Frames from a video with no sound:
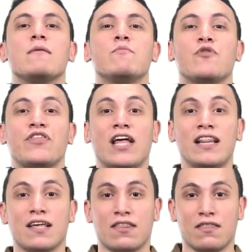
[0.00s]

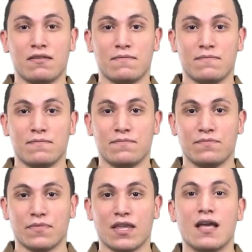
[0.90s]
muthallath.
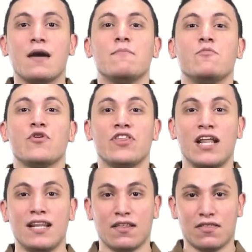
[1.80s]

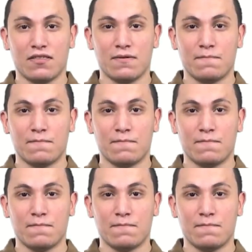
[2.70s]
Muthallath.